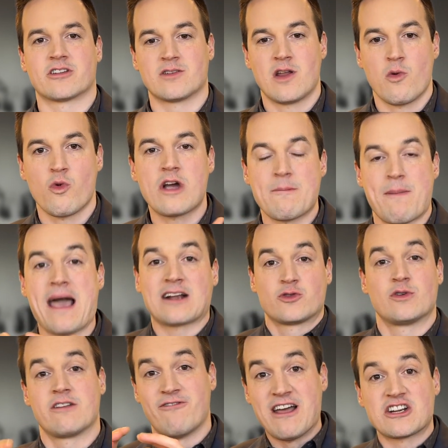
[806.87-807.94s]
And we'll get back to
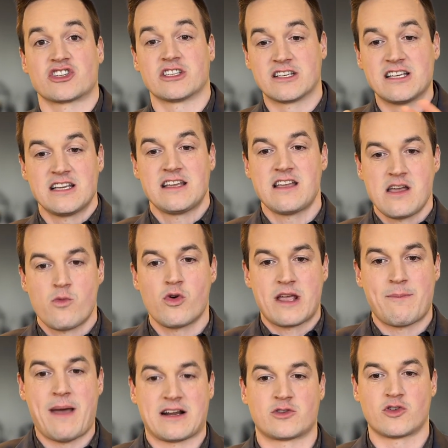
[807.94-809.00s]
it eventually. Yeah, yeah, we'll get
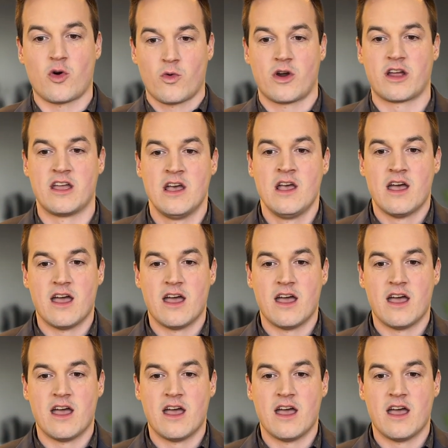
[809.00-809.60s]
back to it. Don't worry.